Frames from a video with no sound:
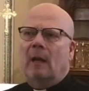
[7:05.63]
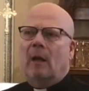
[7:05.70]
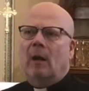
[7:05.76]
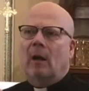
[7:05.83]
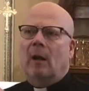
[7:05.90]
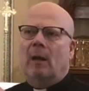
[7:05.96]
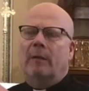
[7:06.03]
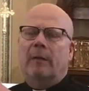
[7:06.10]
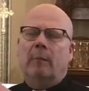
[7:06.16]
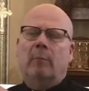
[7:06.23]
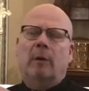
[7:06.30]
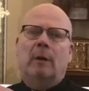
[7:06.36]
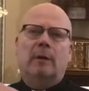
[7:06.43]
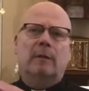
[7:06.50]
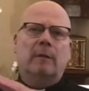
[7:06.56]
all the
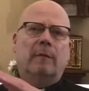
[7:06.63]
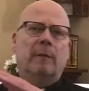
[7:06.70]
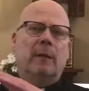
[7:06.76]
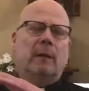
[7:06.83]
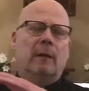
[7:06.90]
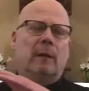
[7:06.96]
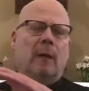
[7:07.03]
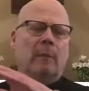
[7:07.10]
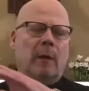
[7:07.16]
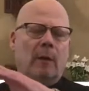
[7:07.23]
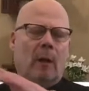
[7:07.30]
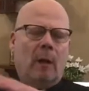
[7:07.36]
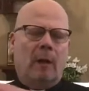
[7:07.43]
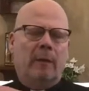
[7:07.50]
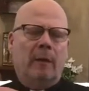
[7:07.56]
books of
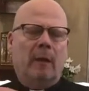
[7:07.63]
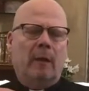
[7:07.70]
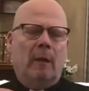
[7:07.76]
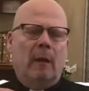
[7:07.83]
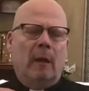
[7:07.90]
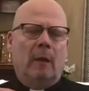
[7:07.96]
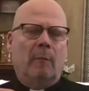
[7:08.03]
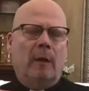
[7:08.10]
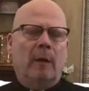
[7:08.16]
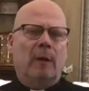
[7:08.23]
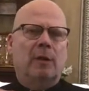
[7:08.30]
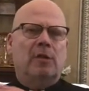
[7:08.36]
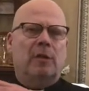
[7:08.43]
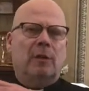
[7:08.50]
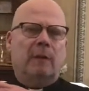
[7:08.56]
all the
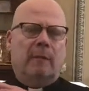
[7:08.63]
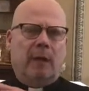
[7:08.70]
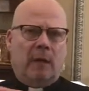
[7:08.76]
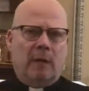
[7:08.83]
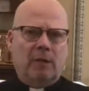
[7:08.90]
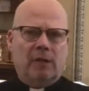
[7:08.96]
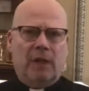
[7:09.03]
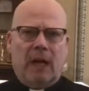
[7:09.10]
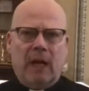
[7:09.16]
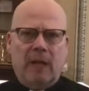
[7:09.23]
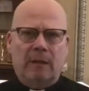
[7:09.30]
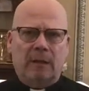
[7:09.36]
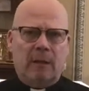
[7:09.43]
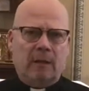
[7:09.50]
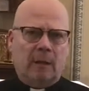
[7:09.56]
parishes of the
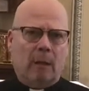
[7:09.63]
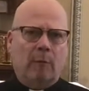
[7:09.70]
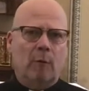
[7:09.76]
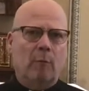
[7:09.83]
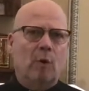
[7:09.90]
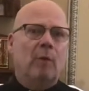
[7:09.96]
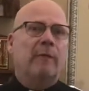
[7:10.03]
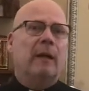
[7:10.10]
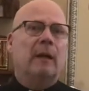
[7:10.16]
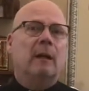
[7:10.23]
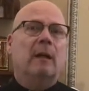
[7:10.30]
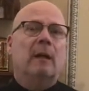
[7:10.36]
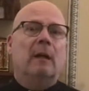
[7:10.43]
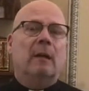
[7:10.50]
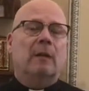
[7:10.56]
Archdiocese are removing
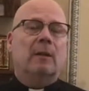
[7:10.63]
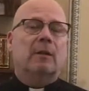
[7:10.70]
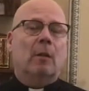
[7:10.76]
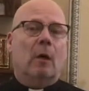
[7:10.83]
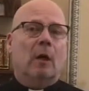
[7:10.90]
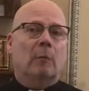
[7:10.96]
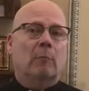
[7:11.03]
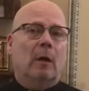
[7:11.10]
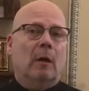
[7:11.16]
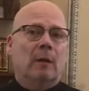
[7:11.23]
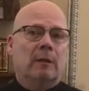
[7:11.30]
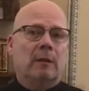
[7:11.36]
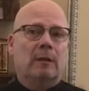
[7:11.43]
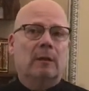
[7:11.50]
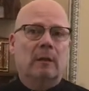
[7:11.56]
the
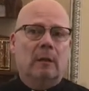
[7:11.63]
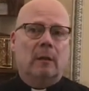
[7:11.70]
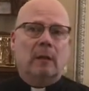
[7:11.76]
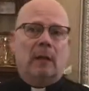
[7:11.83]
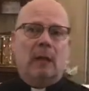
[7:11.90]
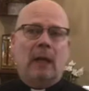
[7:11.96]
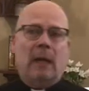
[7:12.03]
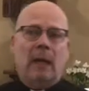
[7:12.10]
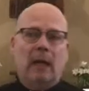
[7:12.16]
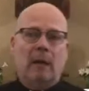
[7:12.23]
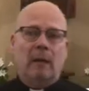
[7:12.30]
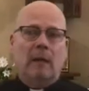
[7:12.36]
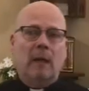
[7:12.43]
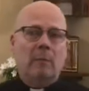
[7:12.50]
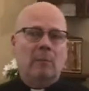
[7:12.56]
songbooks
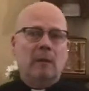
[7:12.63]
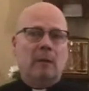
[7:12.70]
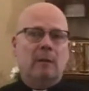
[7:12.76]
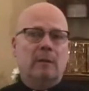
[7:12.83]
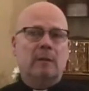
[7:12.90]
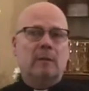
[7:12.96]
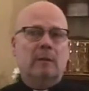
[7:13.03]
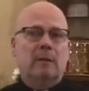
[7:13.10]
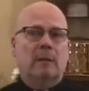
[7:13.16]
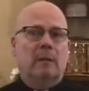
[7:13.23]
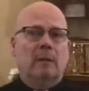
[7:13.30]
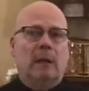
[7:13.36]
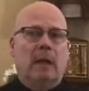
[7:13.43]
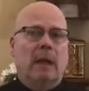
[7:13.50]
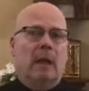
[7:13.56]
and hymnals
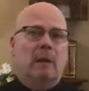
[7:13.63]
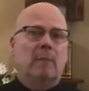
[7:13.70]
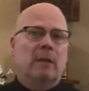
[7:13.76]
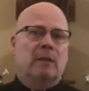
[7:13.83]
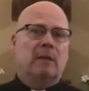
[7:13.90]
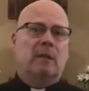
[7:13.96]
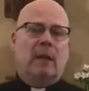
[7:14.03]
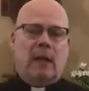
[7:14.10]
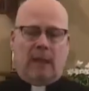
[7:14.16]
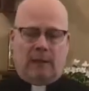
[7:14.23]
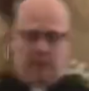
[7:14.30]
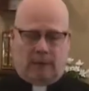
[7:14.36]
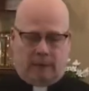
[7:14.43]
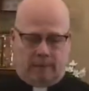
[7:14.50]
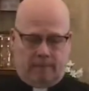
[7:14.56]
and
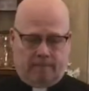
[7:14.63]
missalettes.